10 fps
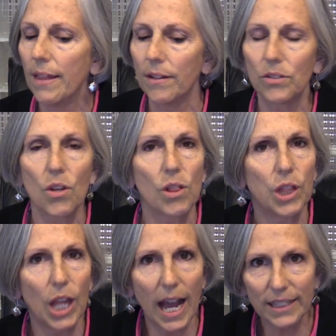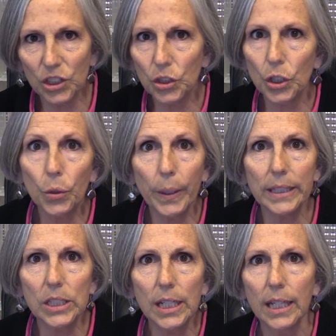There's lots to
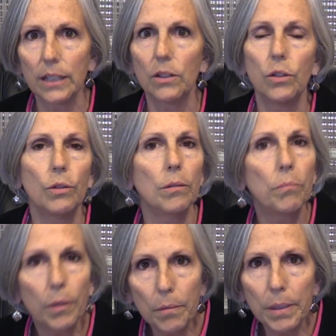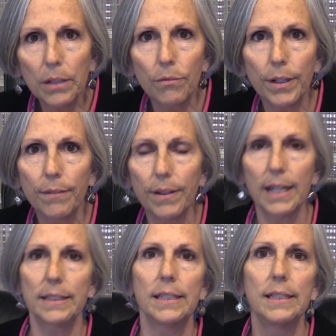it, including primitive
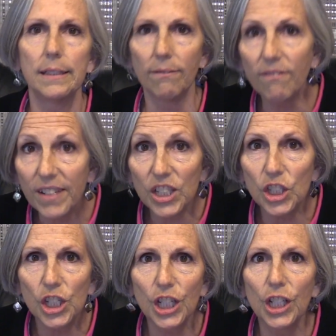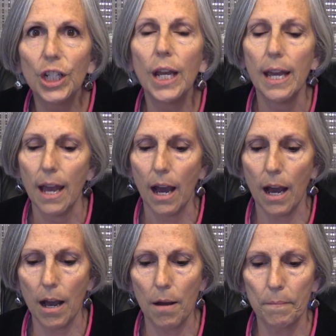reflexes and vision,
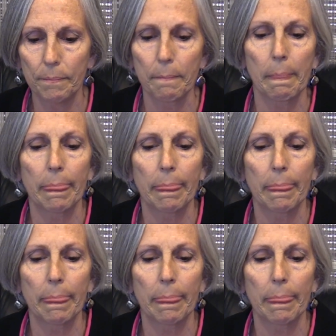and